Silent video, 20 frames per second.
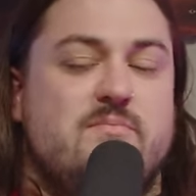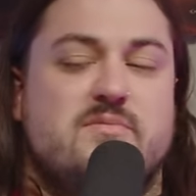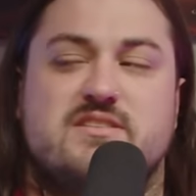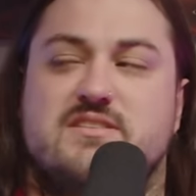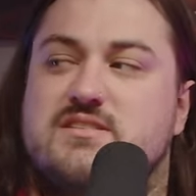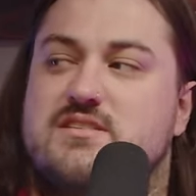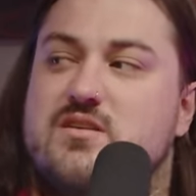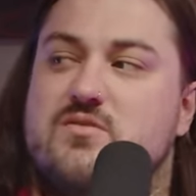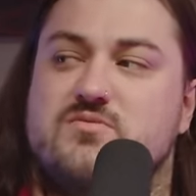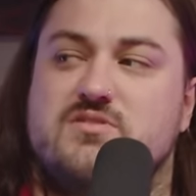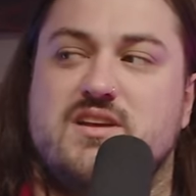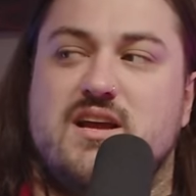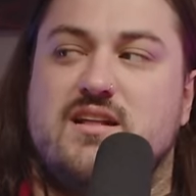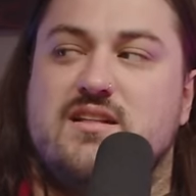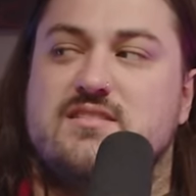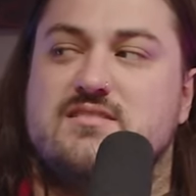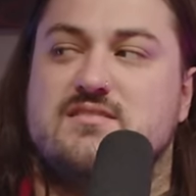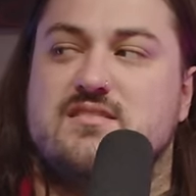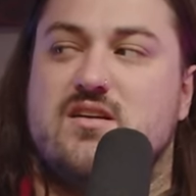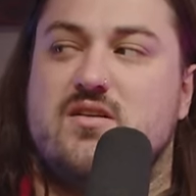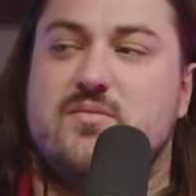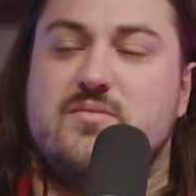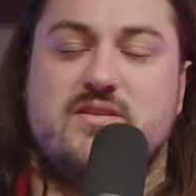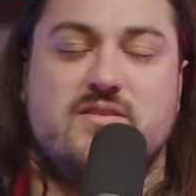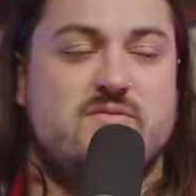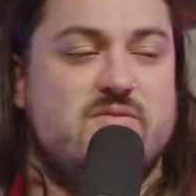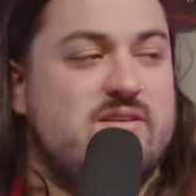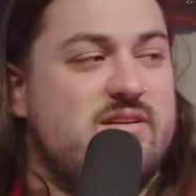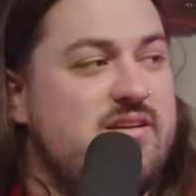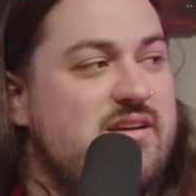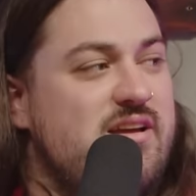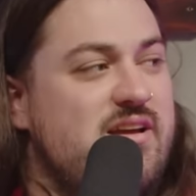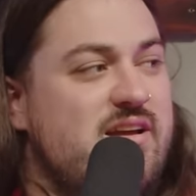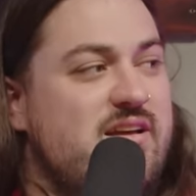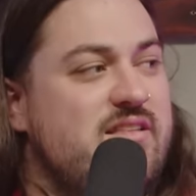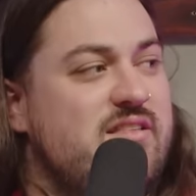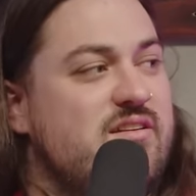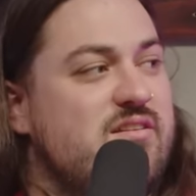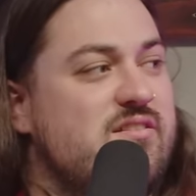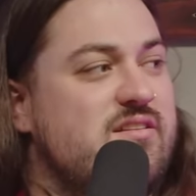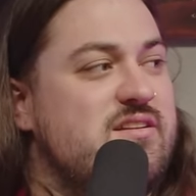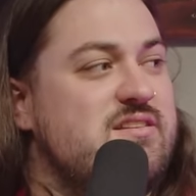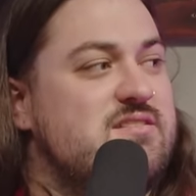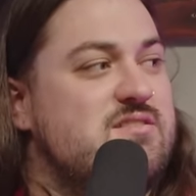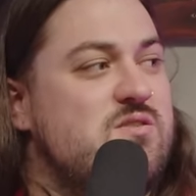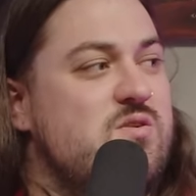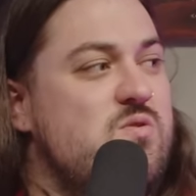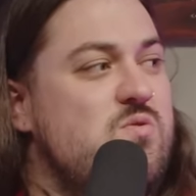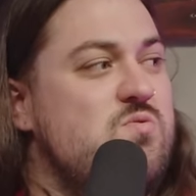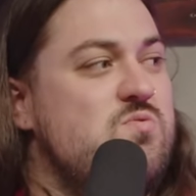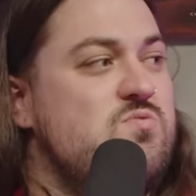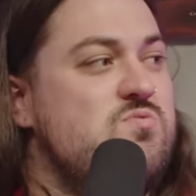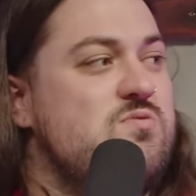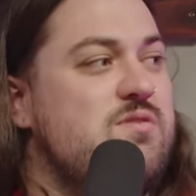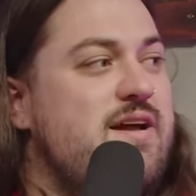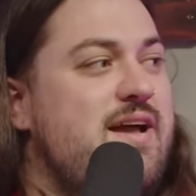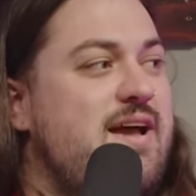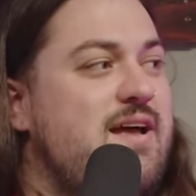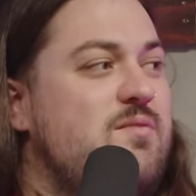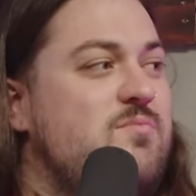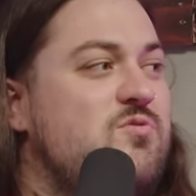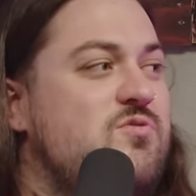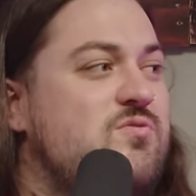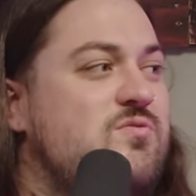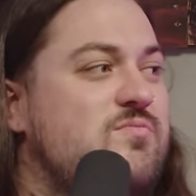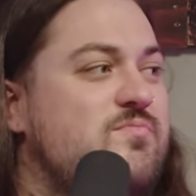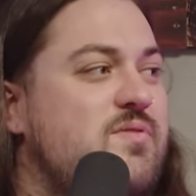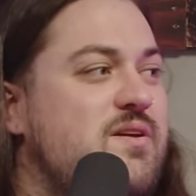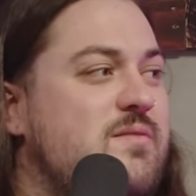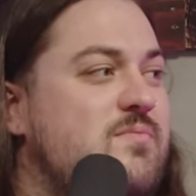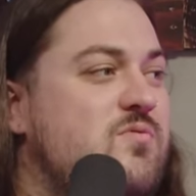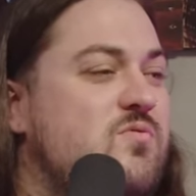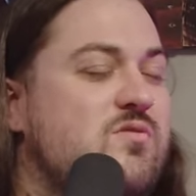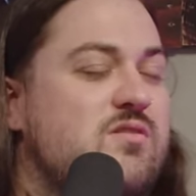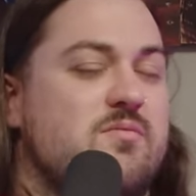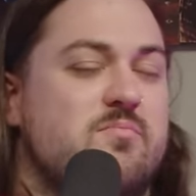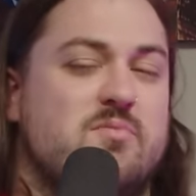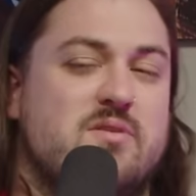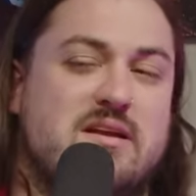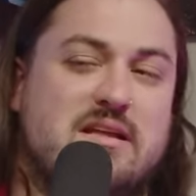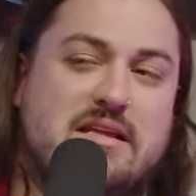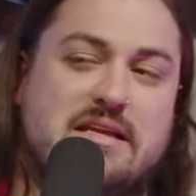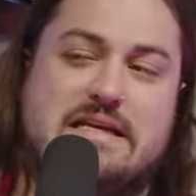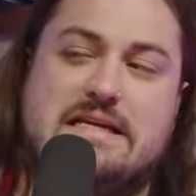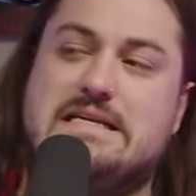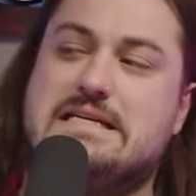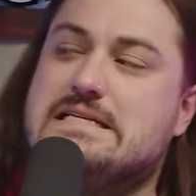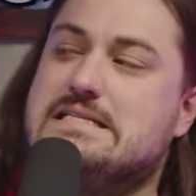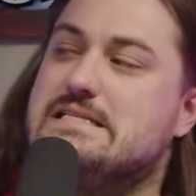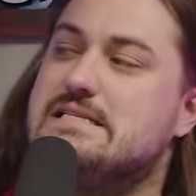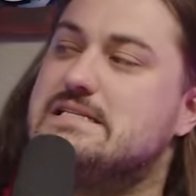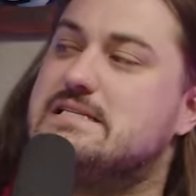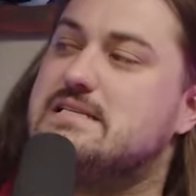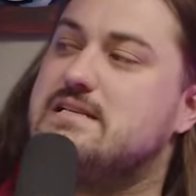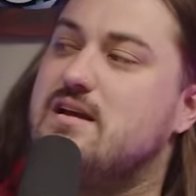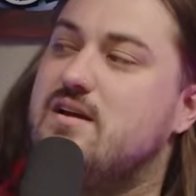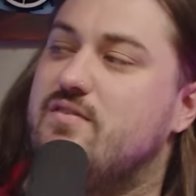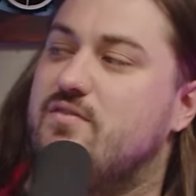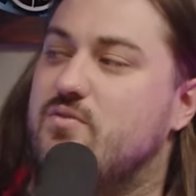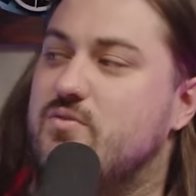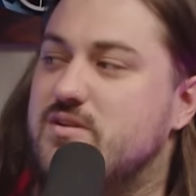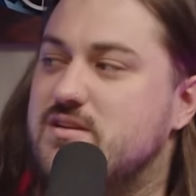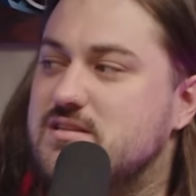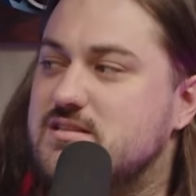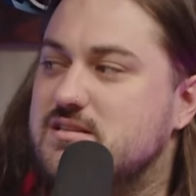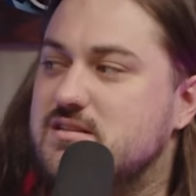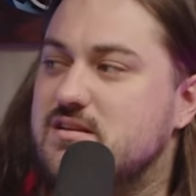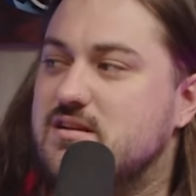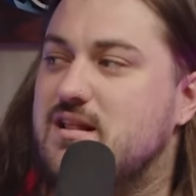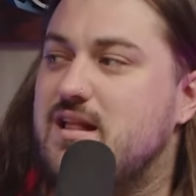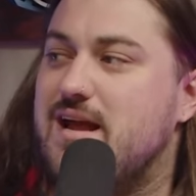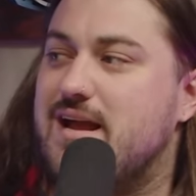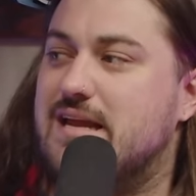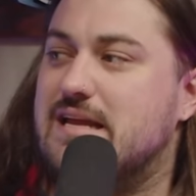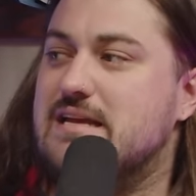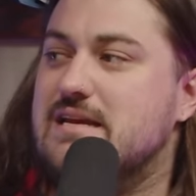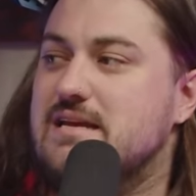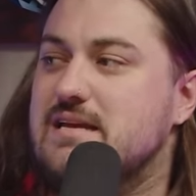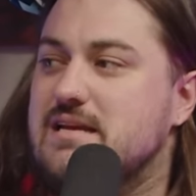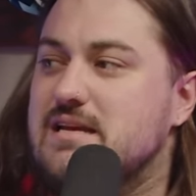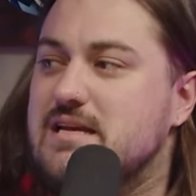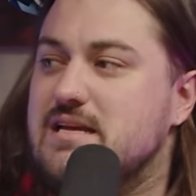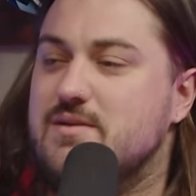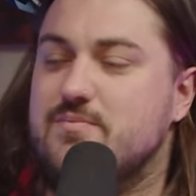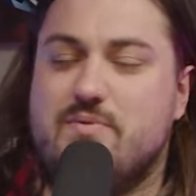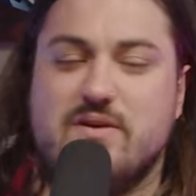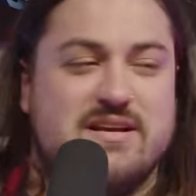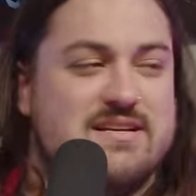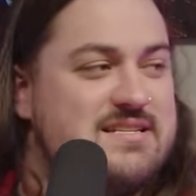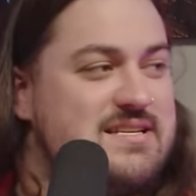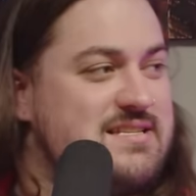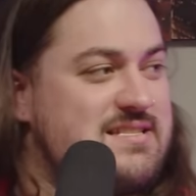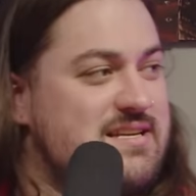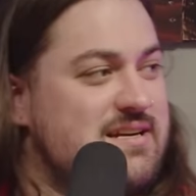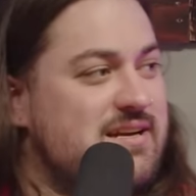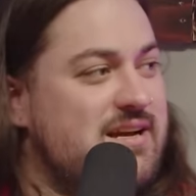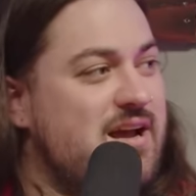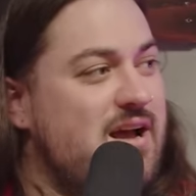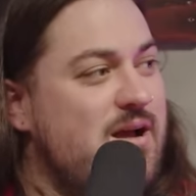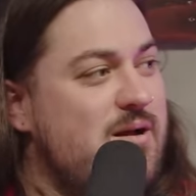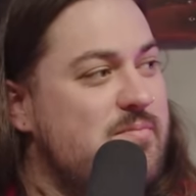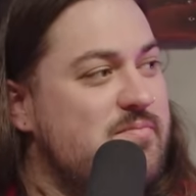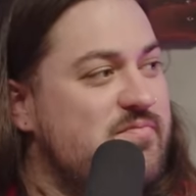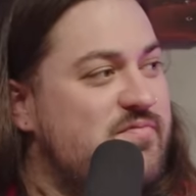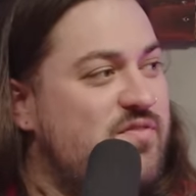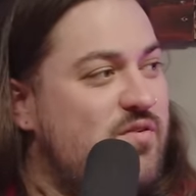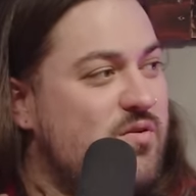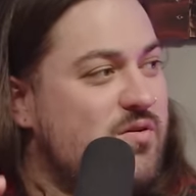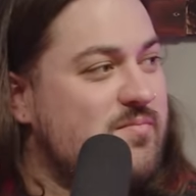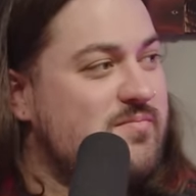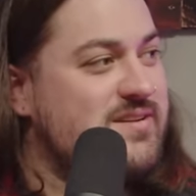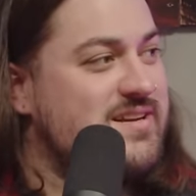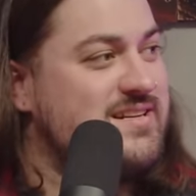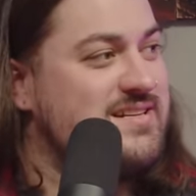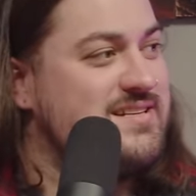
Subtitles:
I'd be so jealous, though. I mean, there are these cool animal people with abilities and stuff, and we just look like just pieces of gum formed